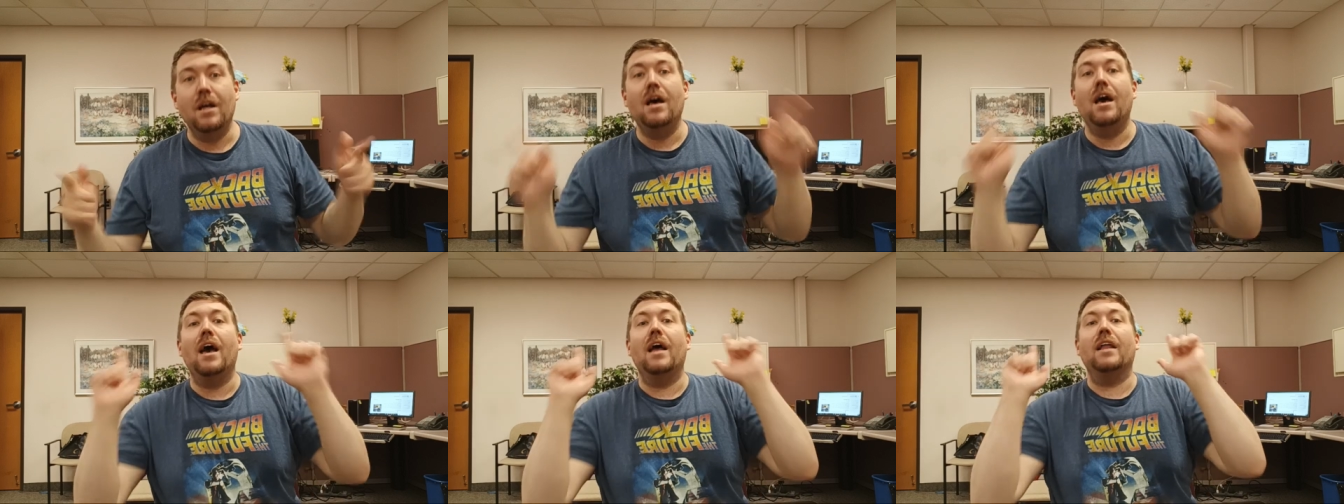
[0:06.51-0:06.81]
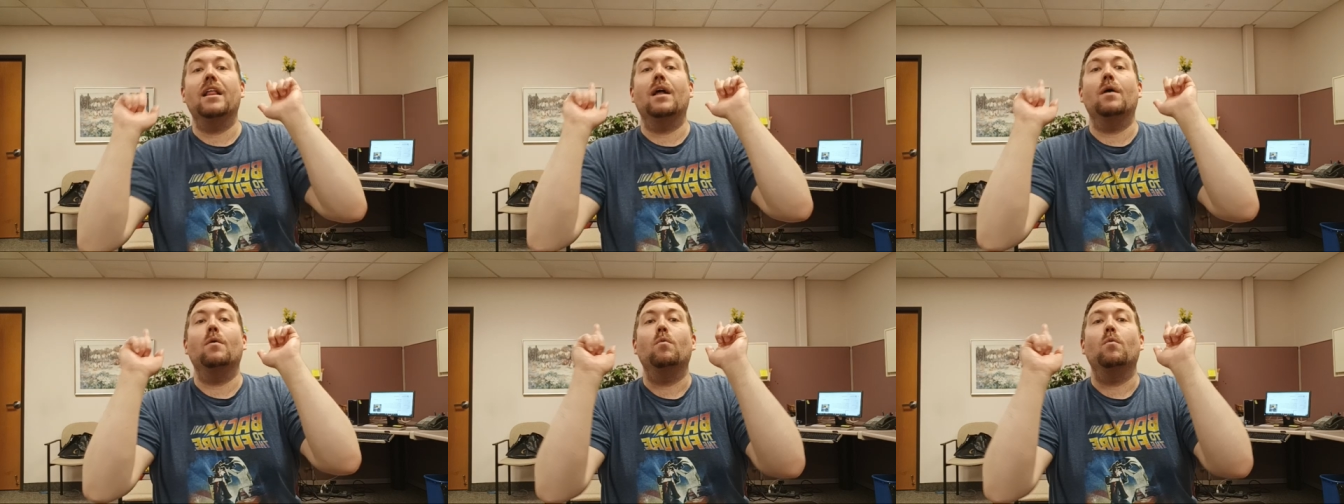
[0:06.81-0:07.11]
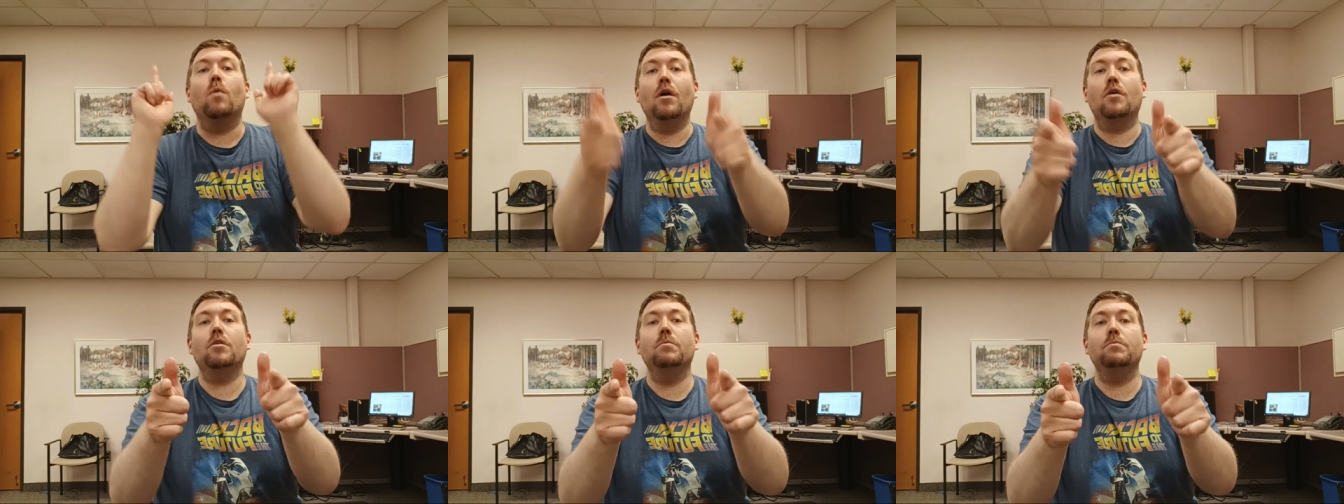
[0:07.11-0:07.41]
and I
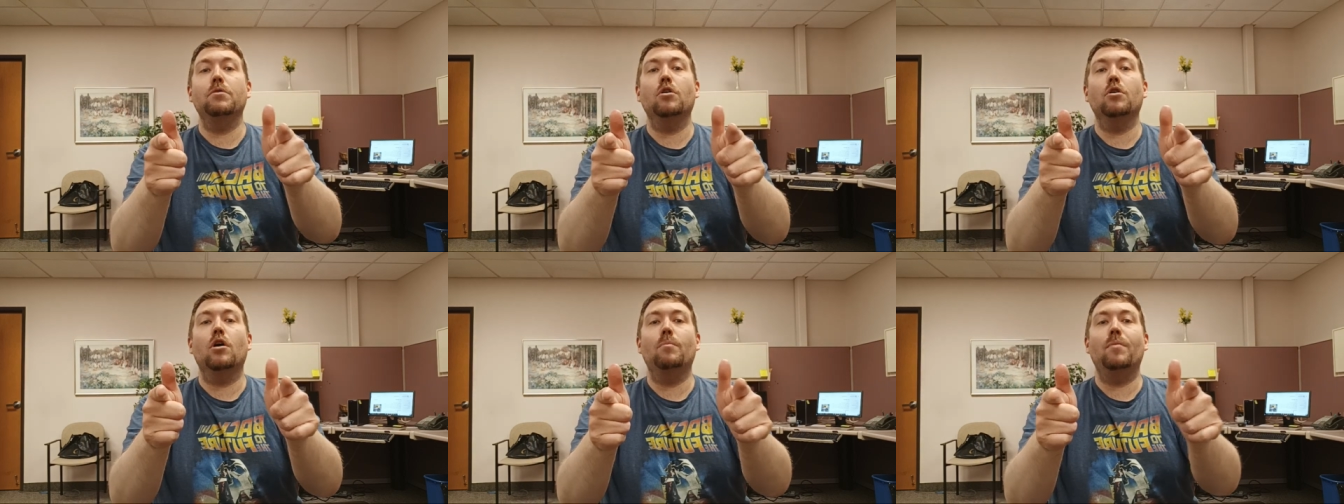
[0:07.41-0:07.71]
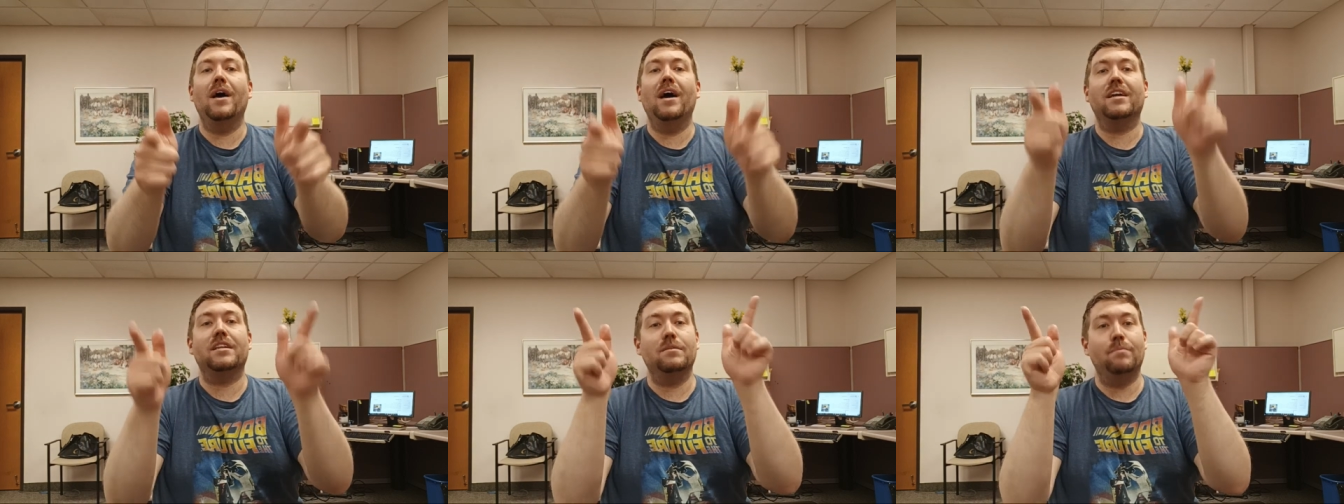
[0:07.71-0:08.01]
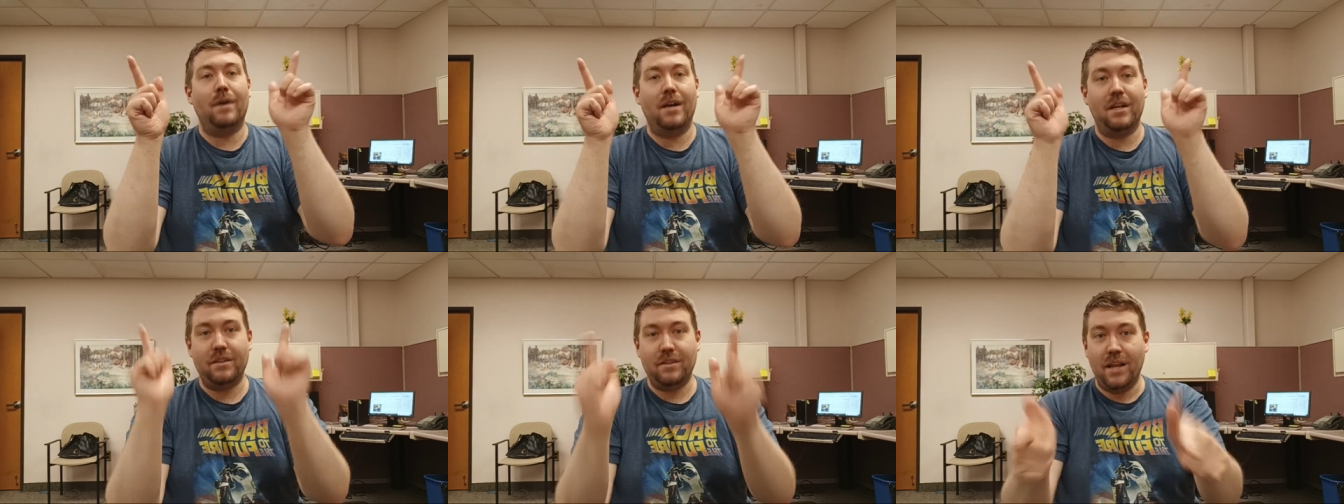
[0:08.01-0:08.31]
welcome you all back to
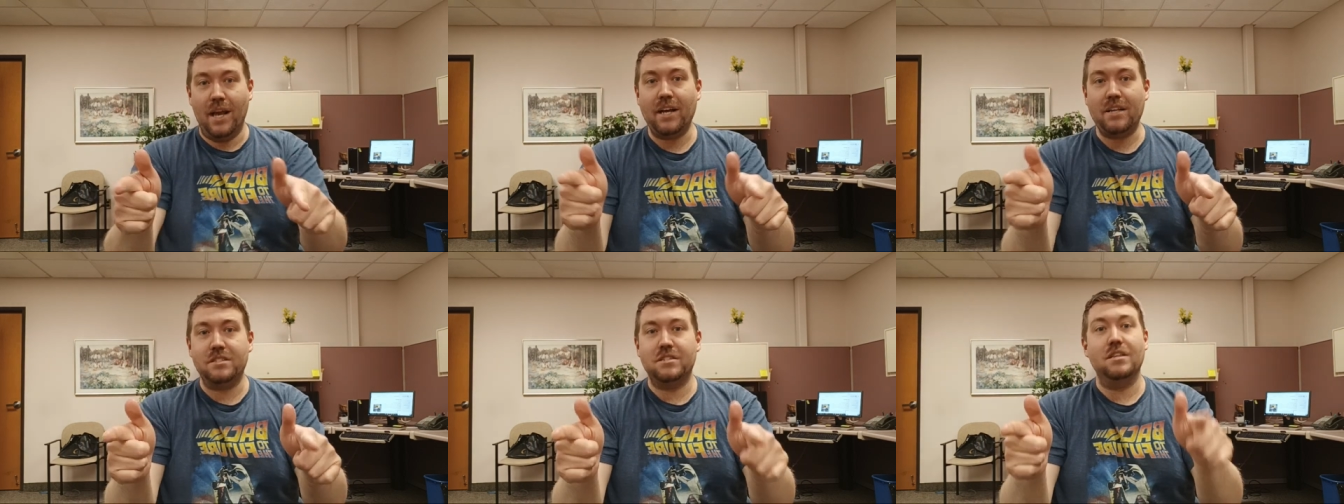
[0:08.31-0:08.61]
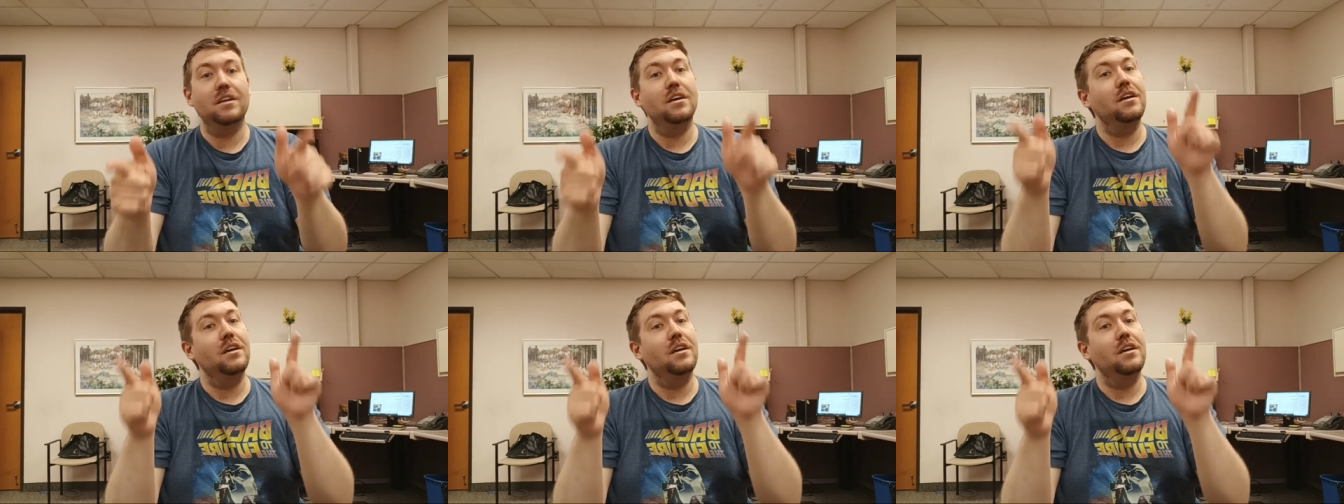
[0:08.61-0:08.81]
my next